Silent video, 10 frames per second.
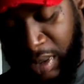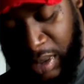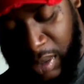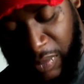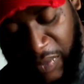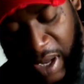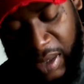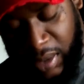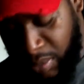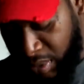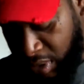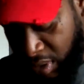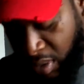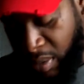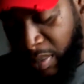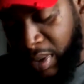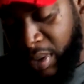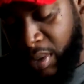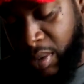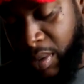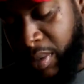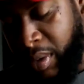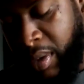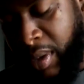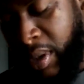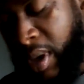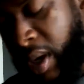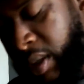a little feisty when she don't want me to do it. Harley